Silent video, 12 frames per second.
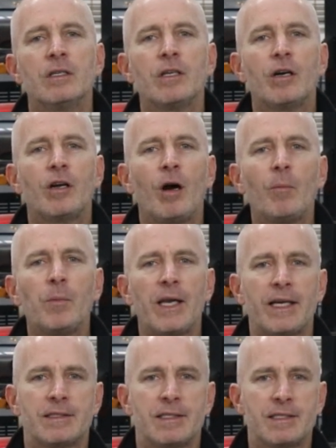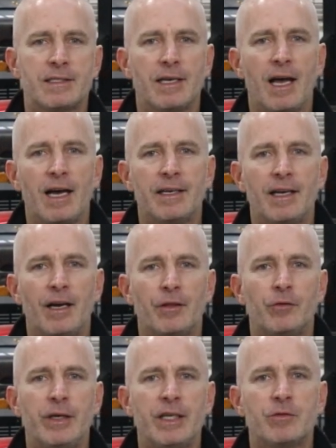So complex is the
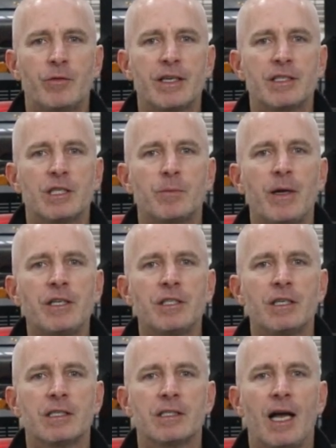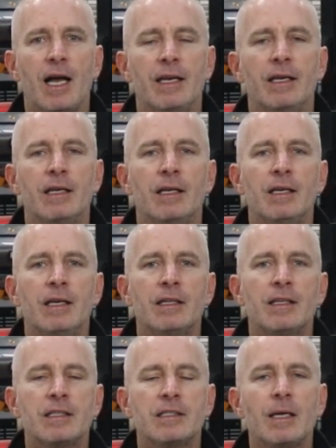993's rear suspension design
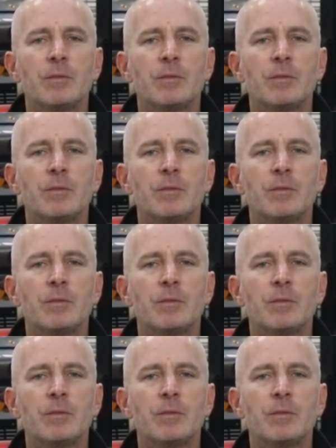that